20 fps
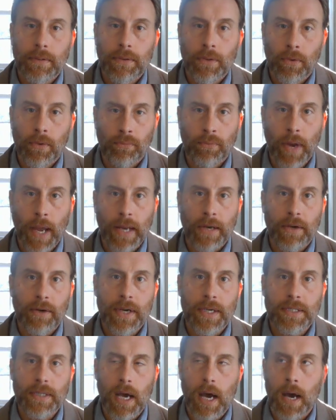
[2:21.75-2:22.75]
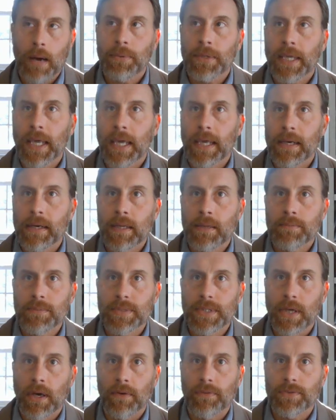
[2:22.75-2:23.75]
The writer has obligated
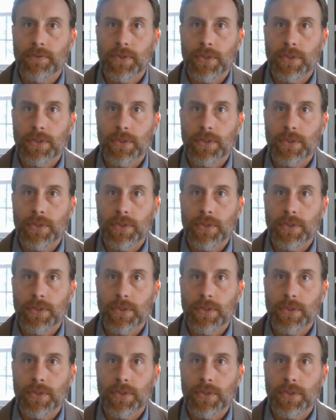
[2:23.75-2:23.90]
himself